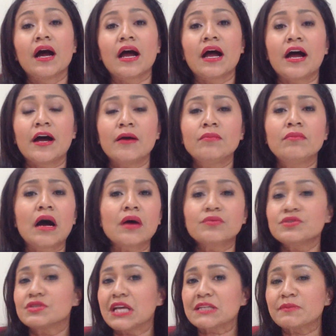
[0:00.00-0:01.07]
I
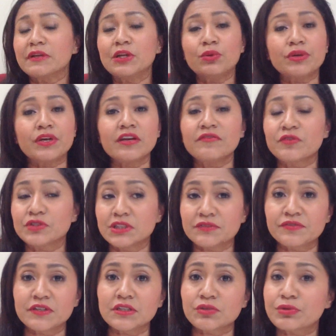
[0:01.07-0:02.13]
was desperately looking for
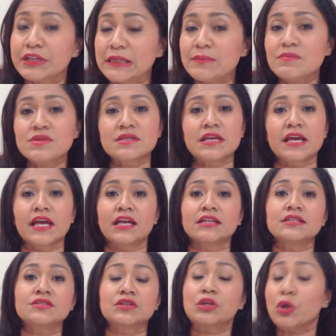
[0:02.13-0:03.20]
different creams
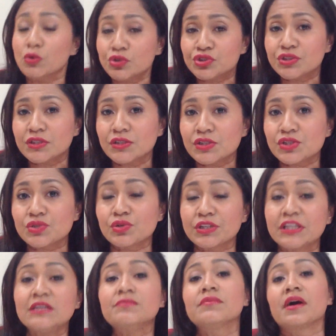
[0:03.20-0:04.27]
and lotions to
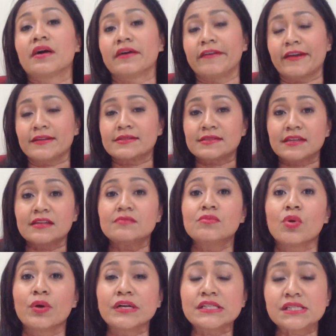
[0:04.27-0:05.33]
keep my skin
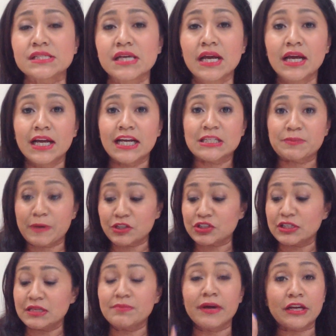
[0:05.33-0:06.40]
moist,
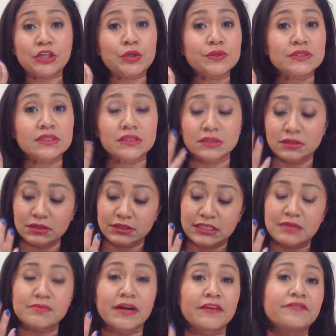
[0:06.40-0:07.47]
especially my cuticles
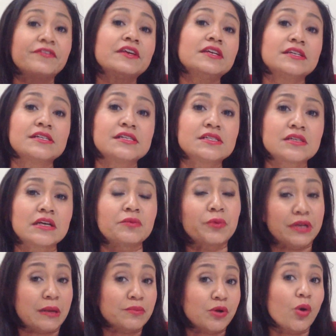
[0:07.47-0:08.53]
and my fingers
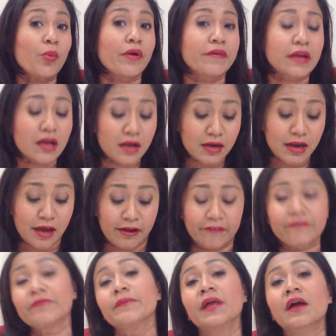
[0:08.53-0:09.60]
when I'm not wearing a glove.